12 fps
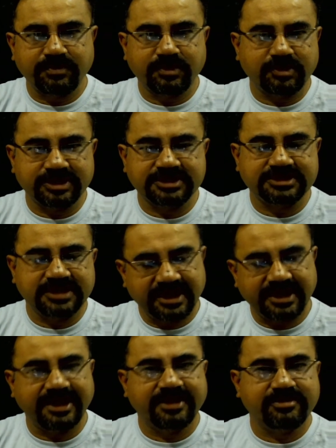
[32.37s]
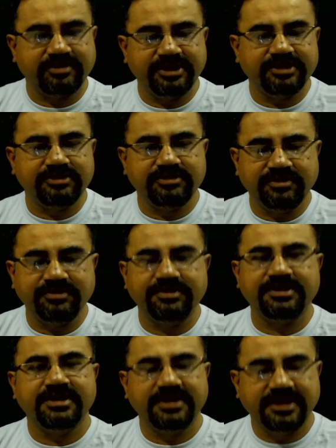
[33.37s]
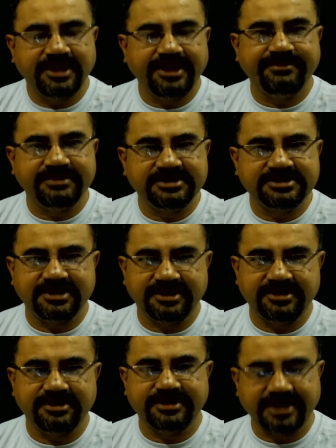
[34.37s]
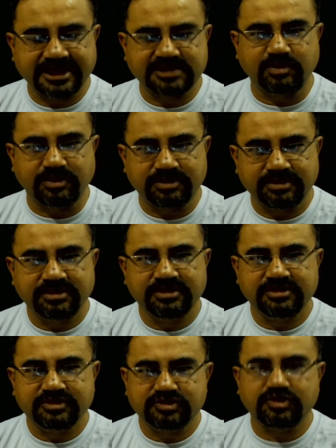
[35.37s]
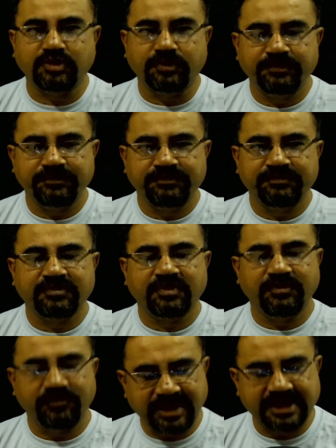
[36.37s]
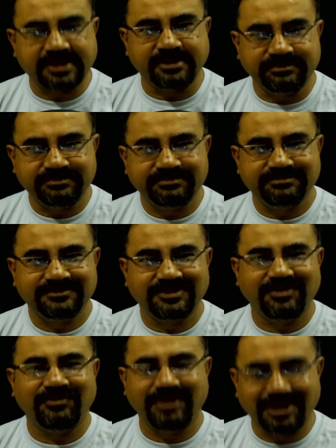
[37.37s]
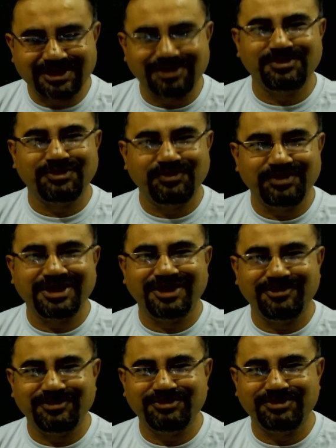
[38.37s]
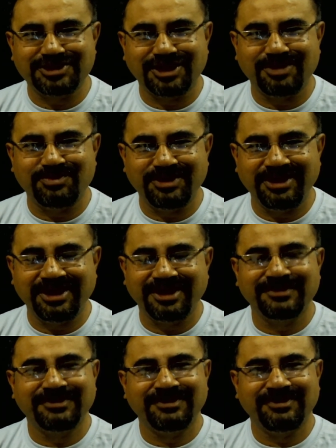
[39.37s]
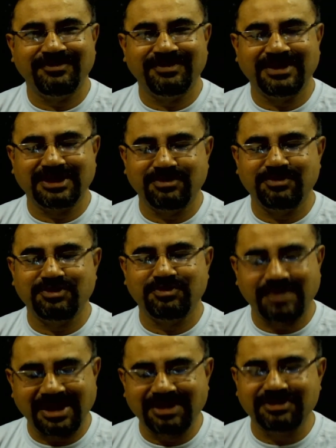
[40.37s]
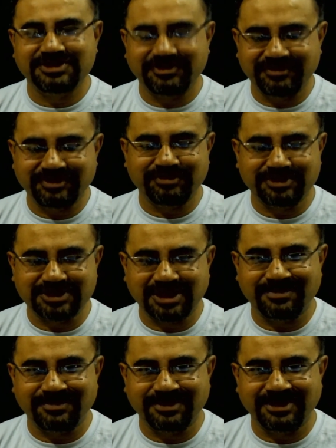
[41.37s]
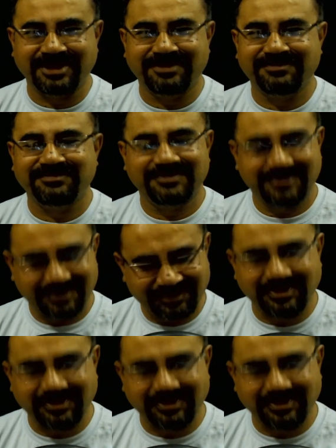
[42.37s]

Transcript: Protista according to our 11th standard textbook. So, welcome to Vigyan with Vishal Mulia. Welcome to Biology with Vishal Mulia.